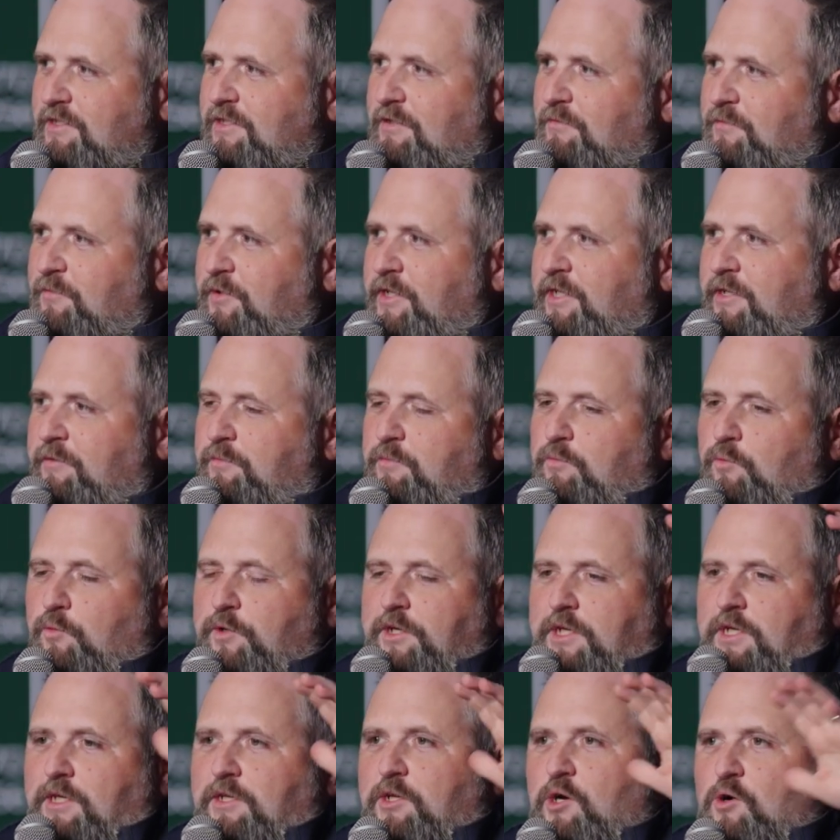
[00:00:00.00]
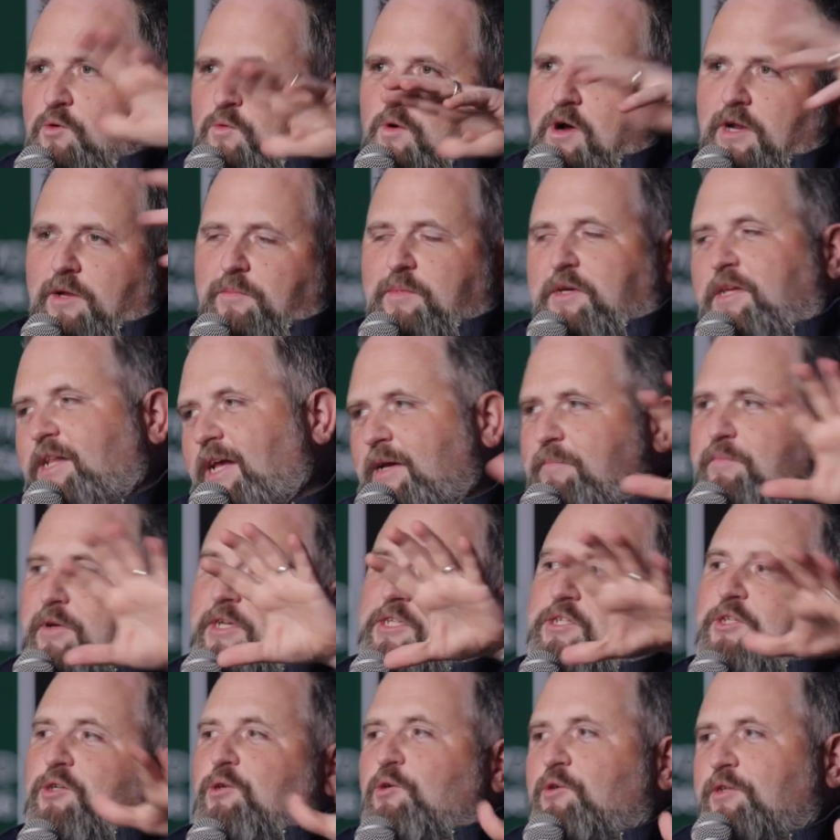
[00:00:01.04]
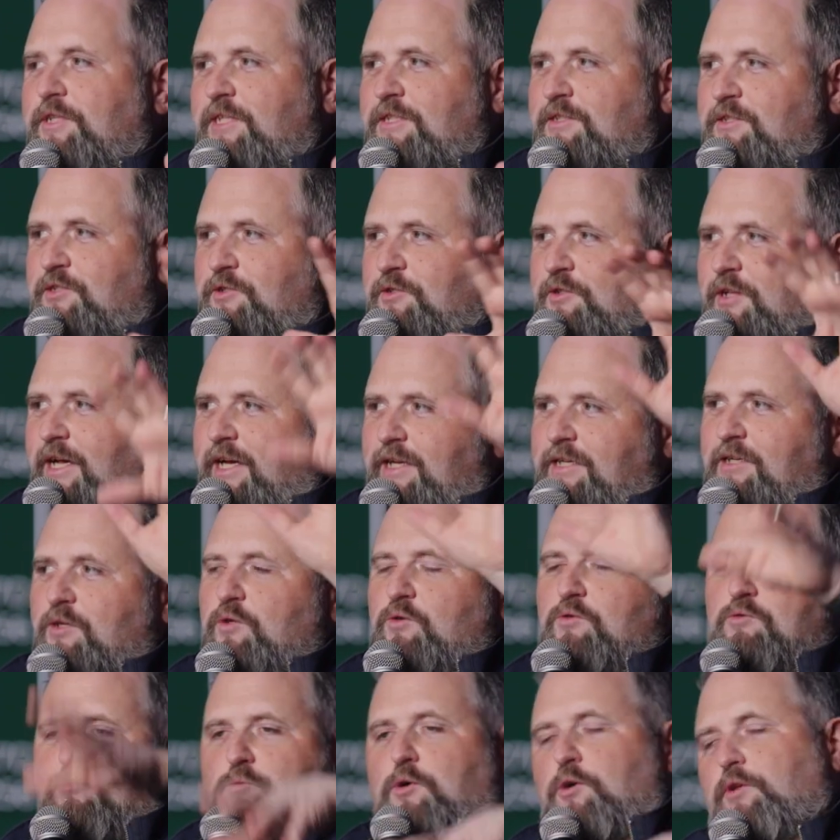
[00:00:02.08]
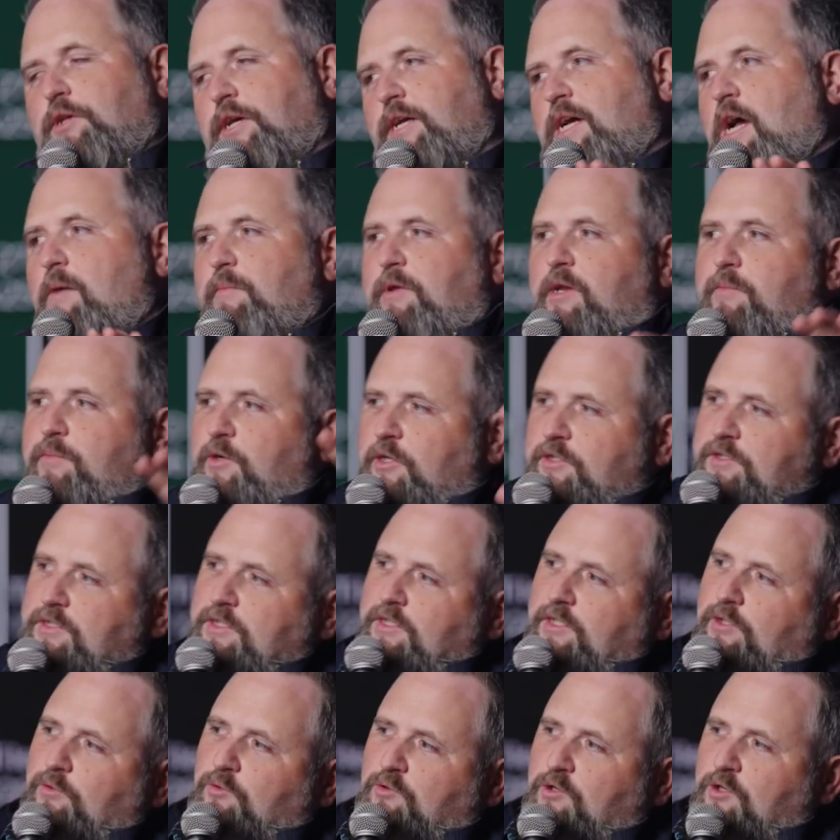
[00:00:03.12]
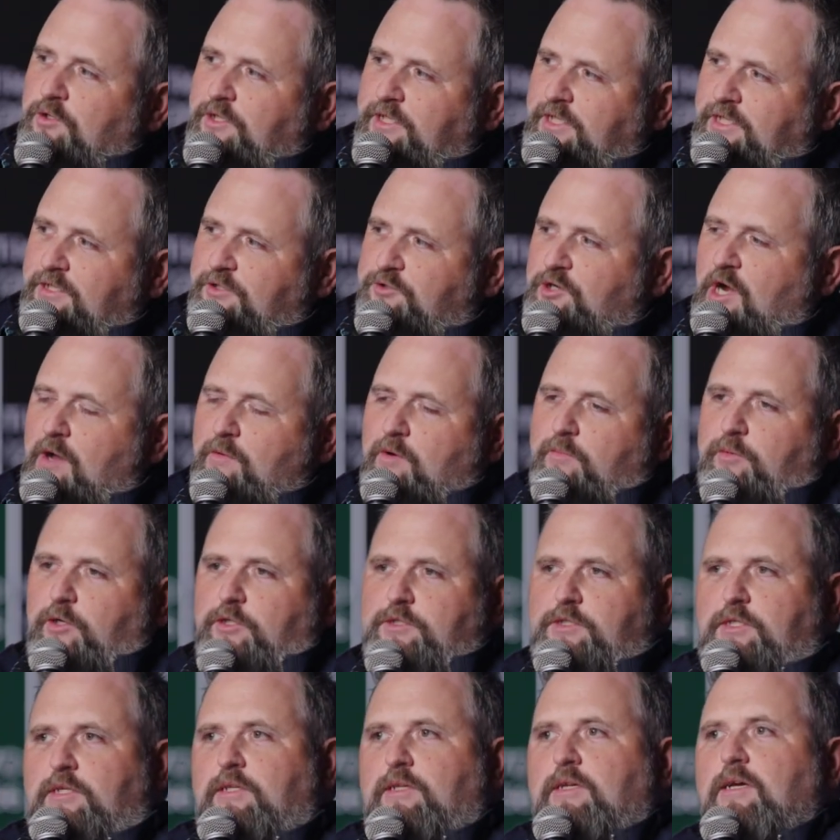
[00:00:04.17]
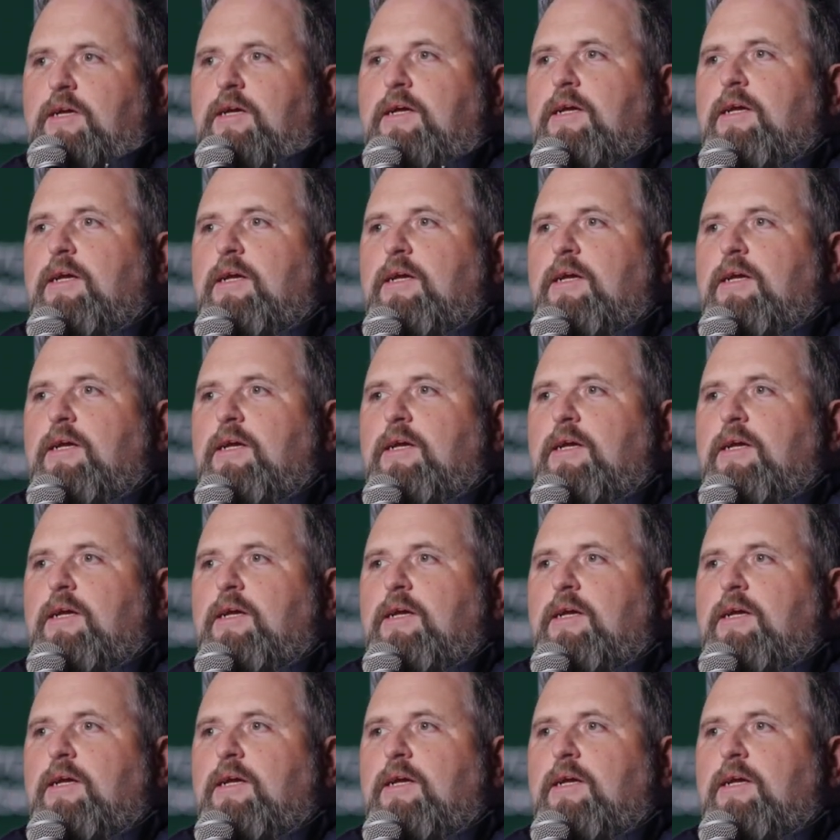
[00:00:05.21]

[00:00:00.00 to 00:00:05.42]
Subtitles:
We don't want to be like pigeonholed into like we're only a comedy person or we're only a drama person.